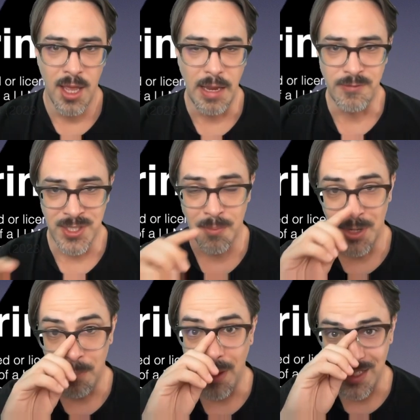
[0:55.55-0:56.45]
if
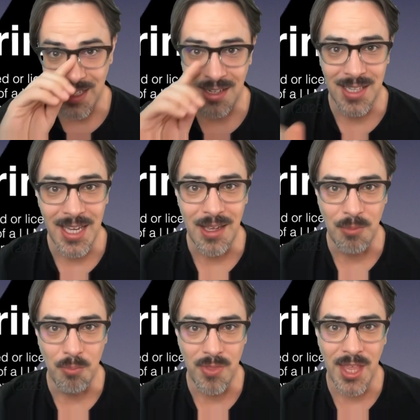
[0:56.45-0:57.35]
somebody makes a
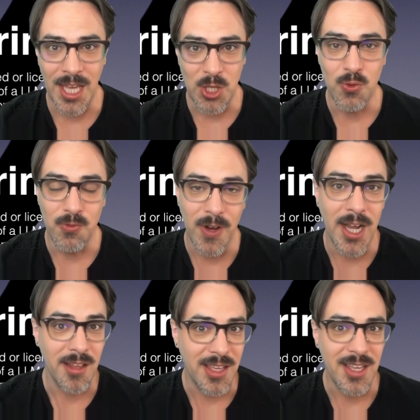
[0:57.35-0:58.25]
claim that you
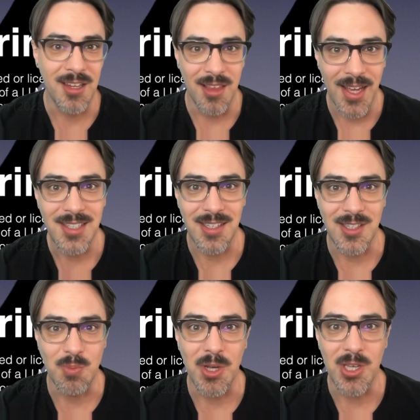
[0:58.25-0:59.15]
violated
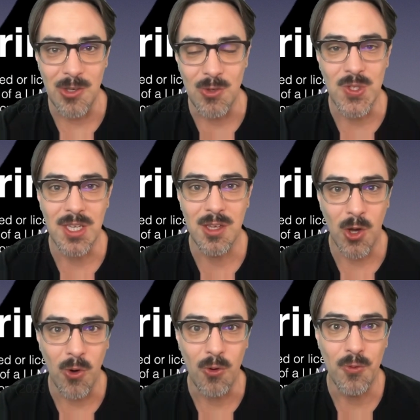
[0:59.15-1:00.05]
license by using
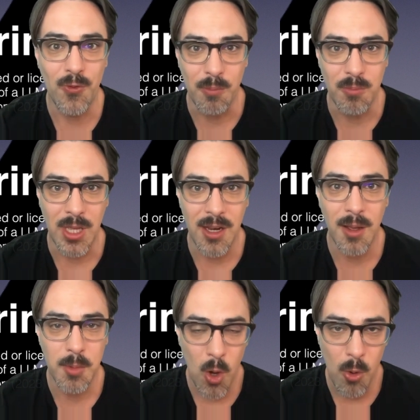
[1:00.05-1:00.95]
code from
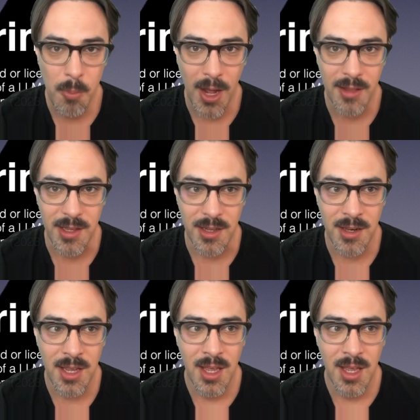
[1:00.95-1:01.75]
GitHub Copilot.